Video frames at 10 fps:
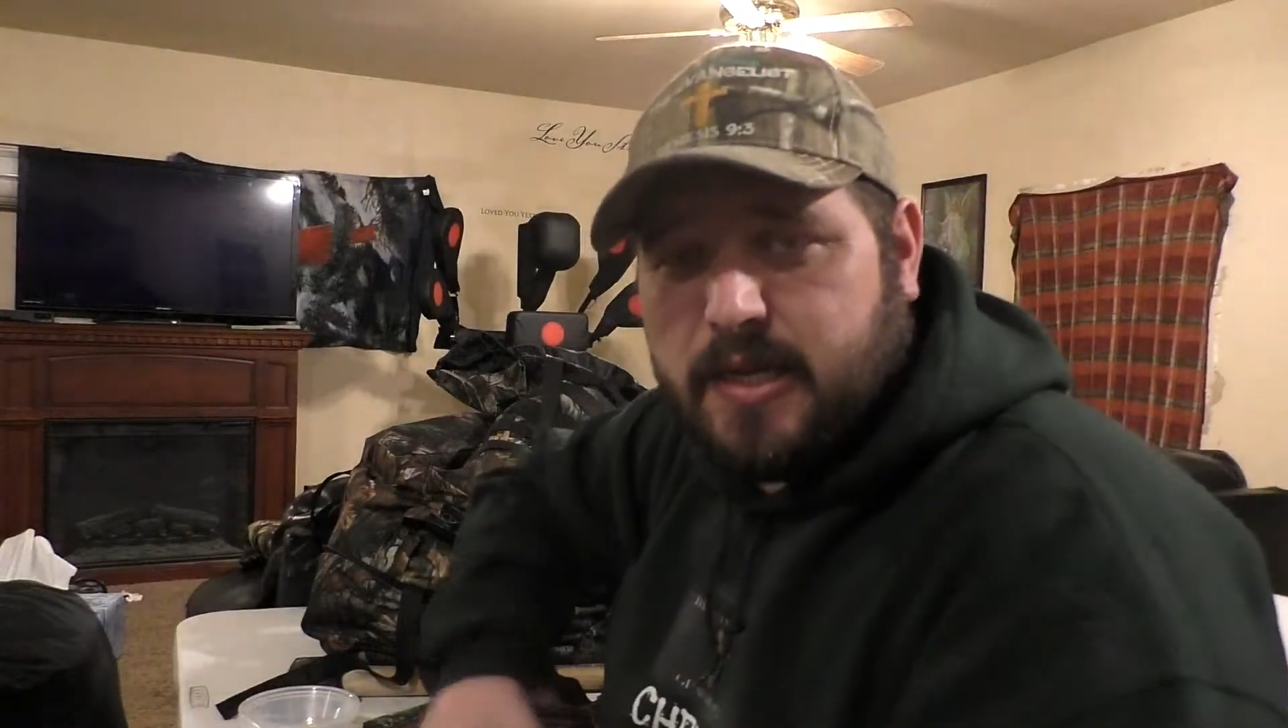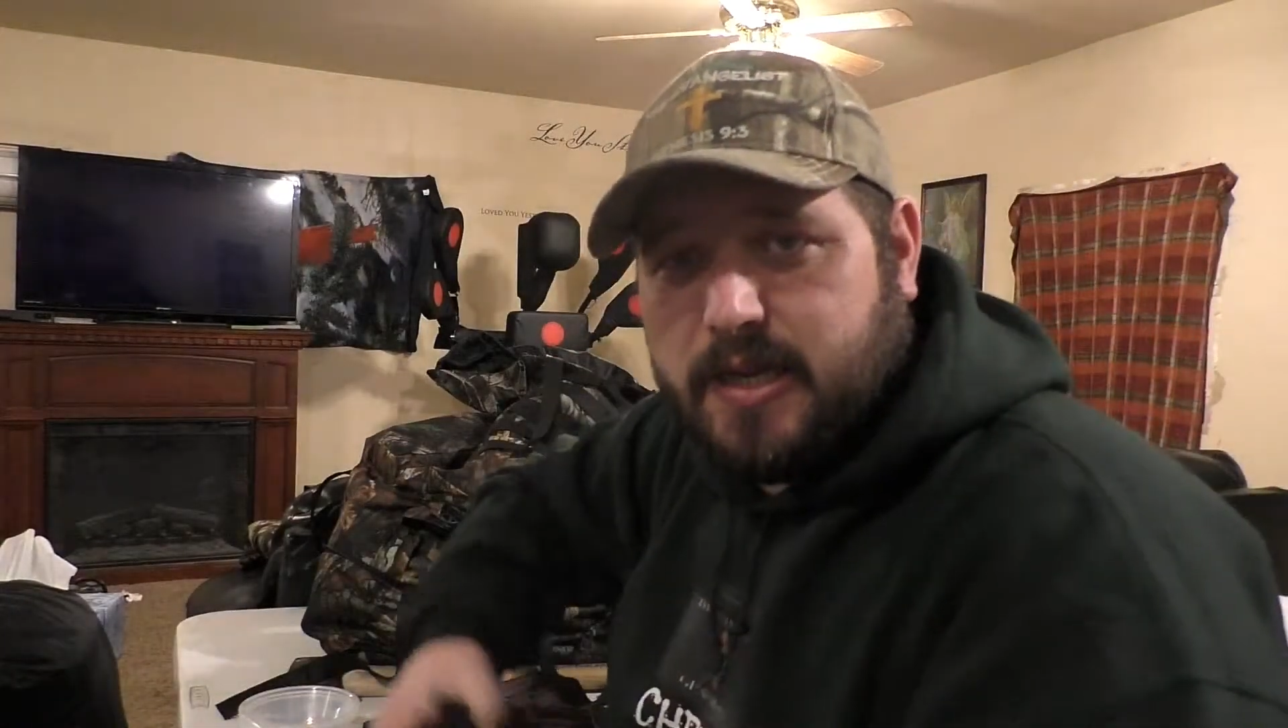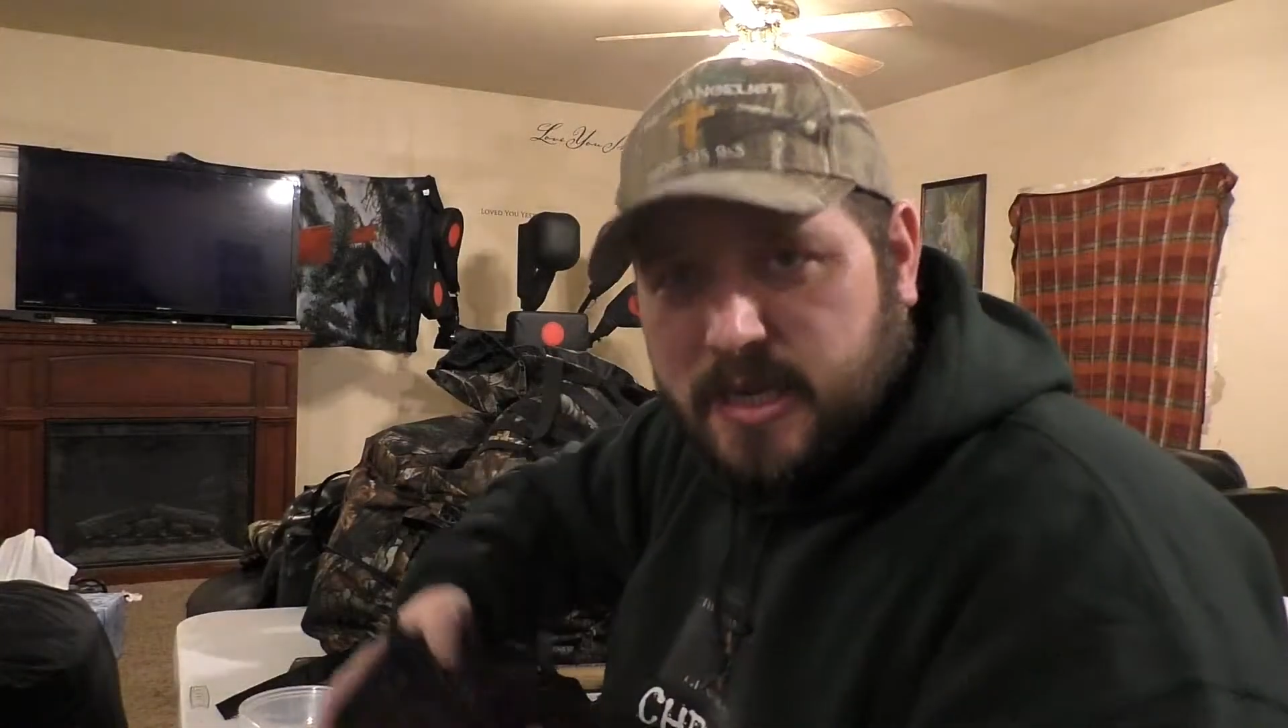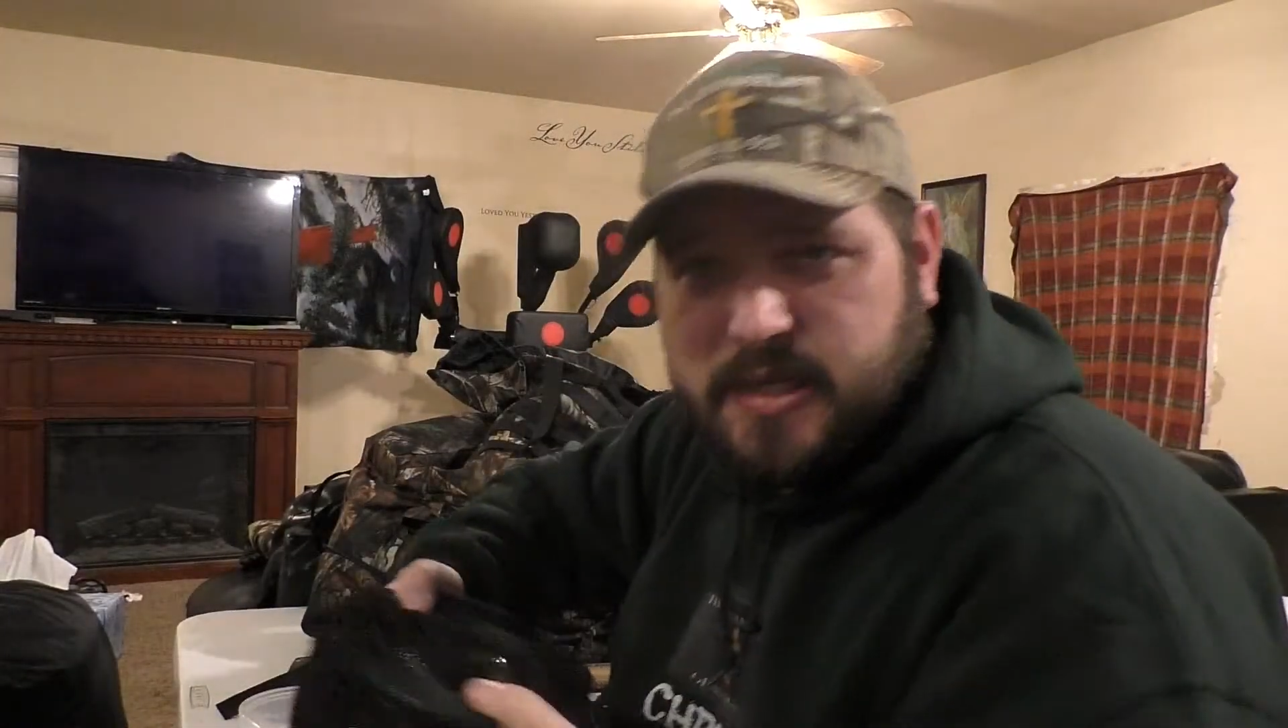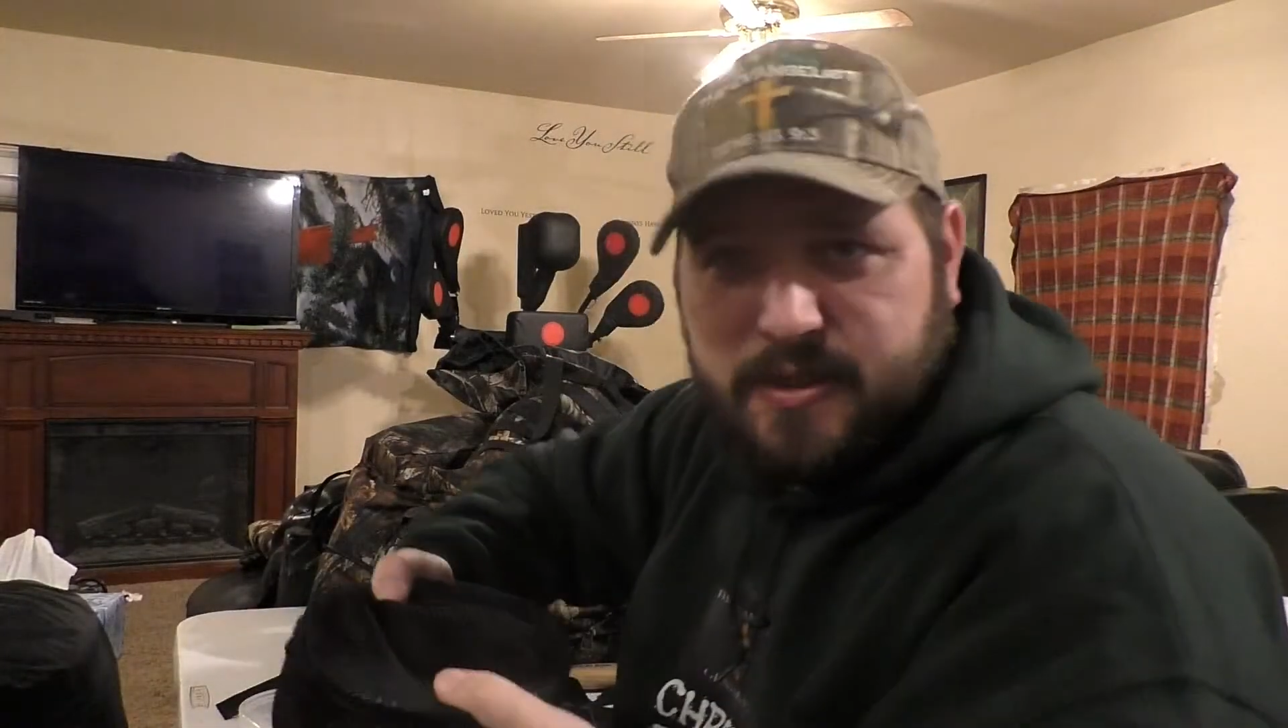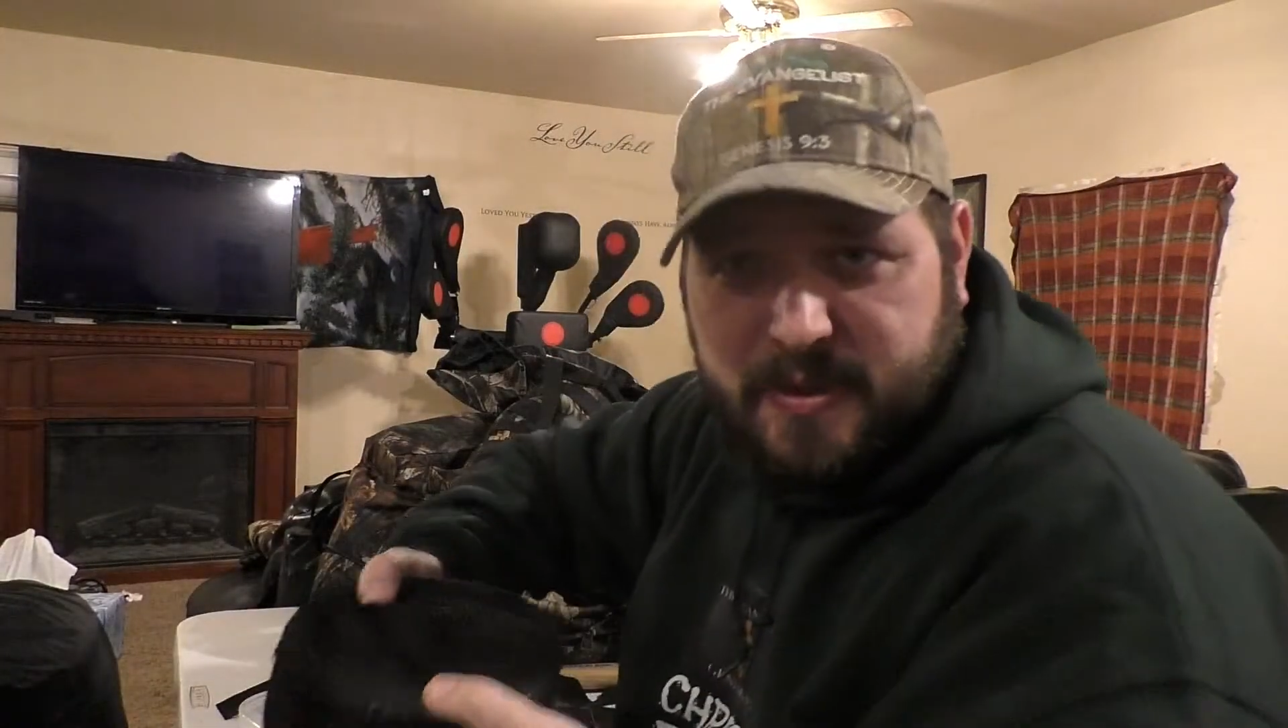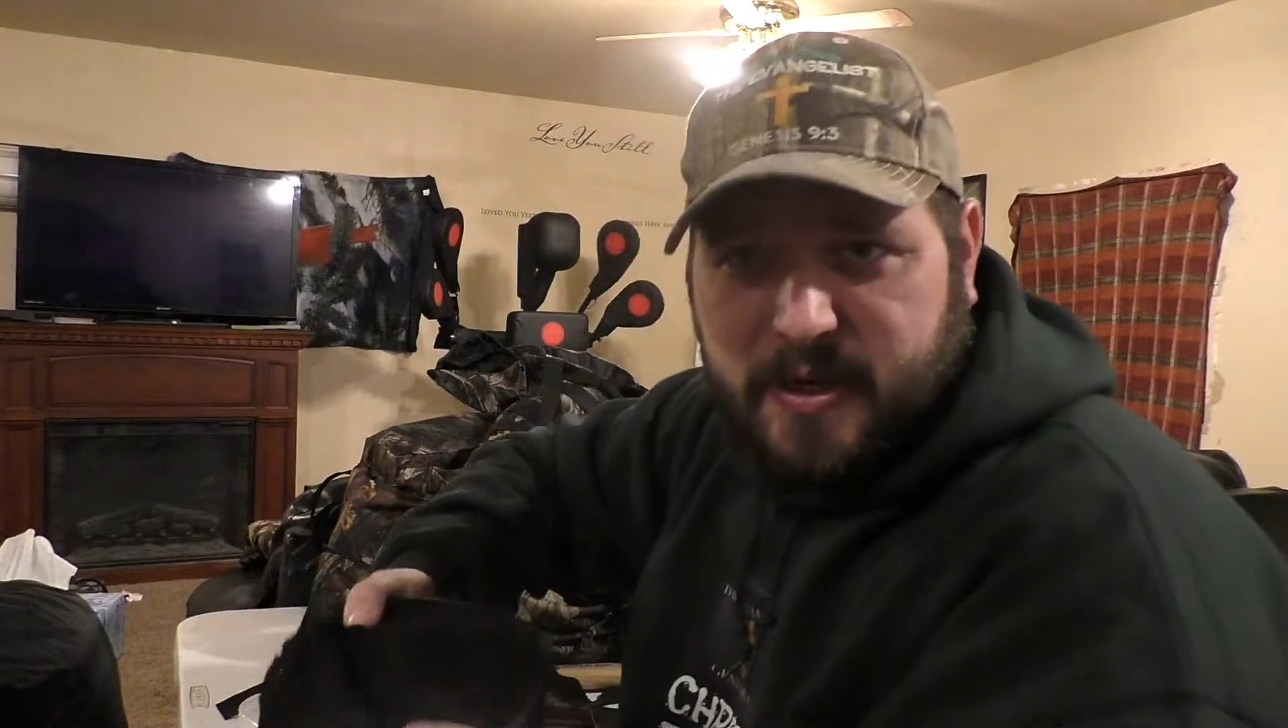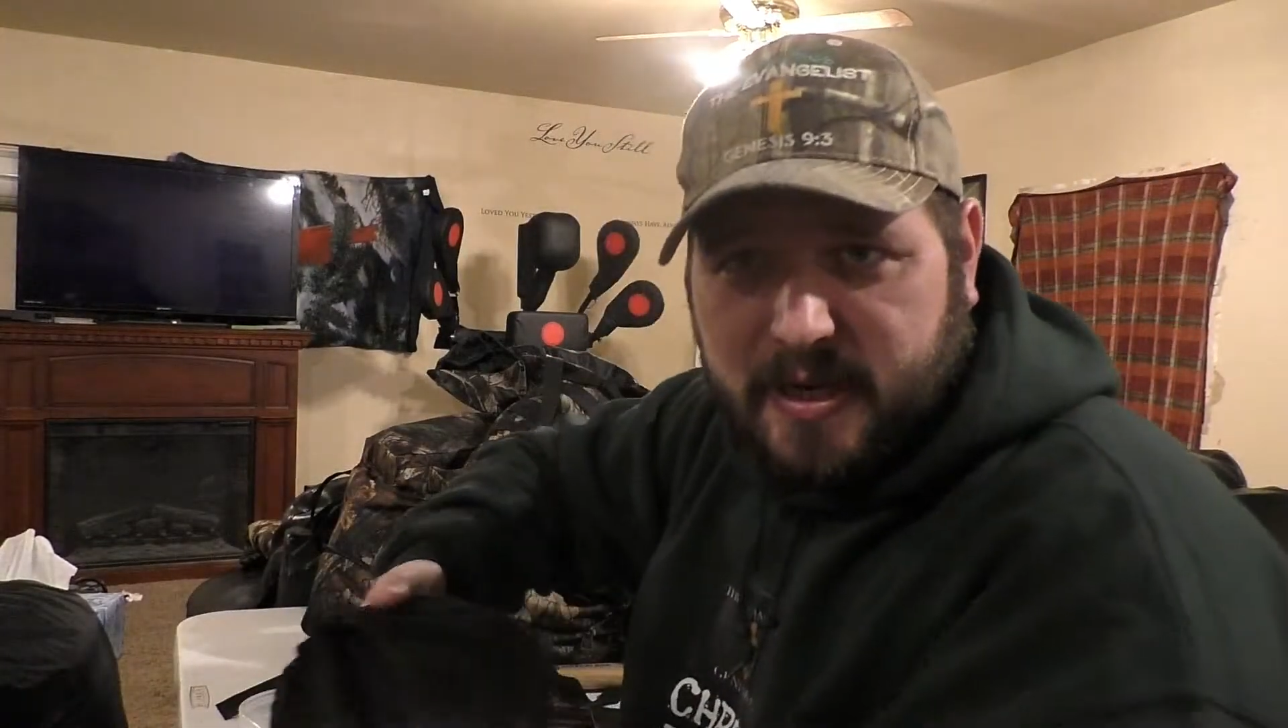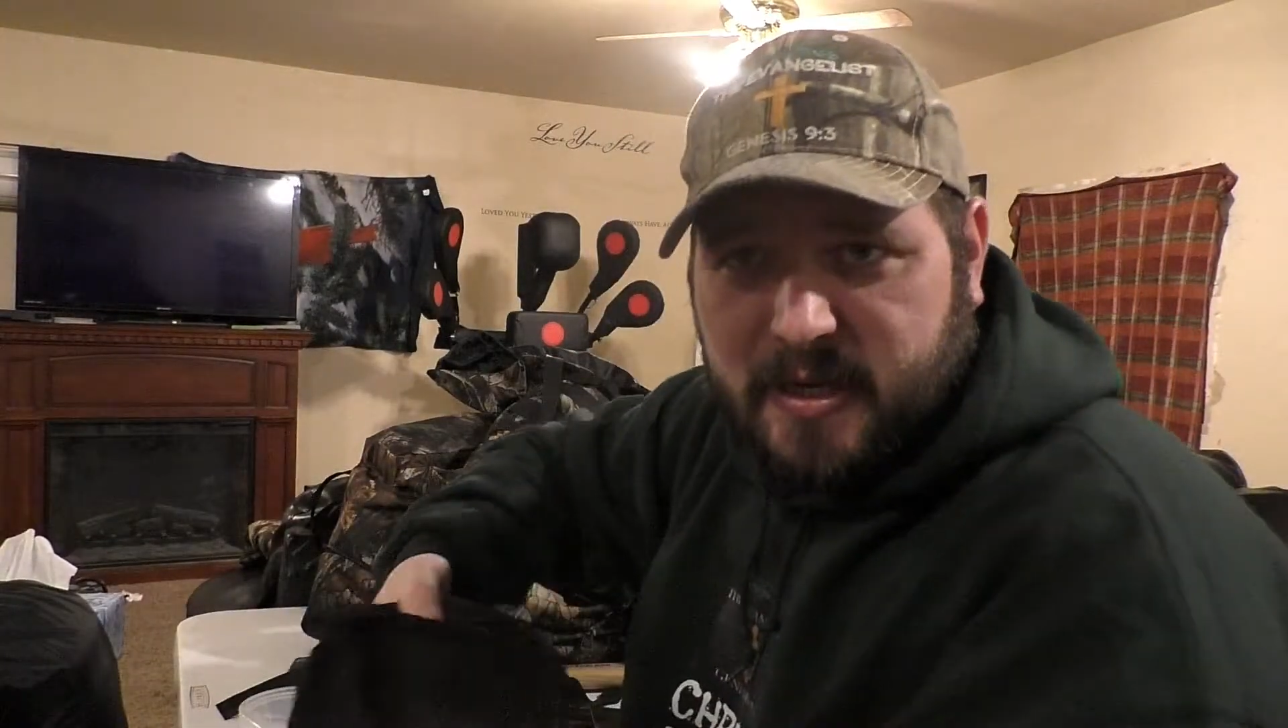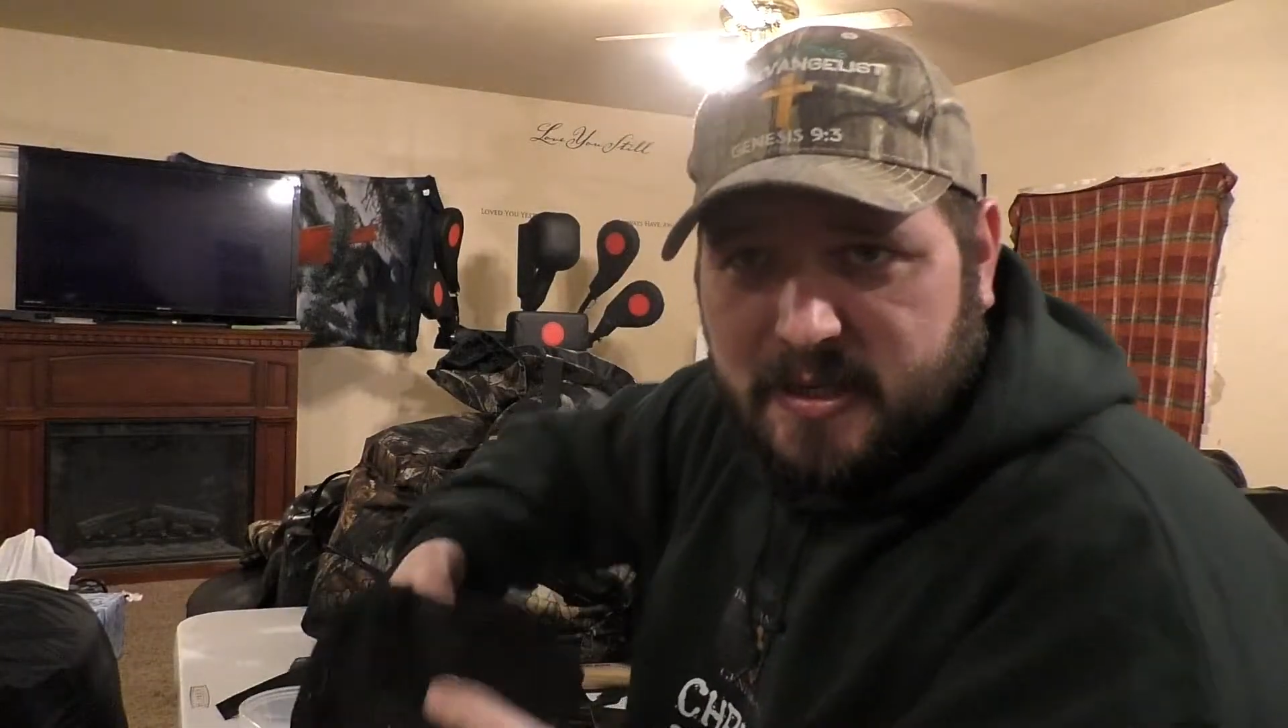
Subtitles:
Does it work?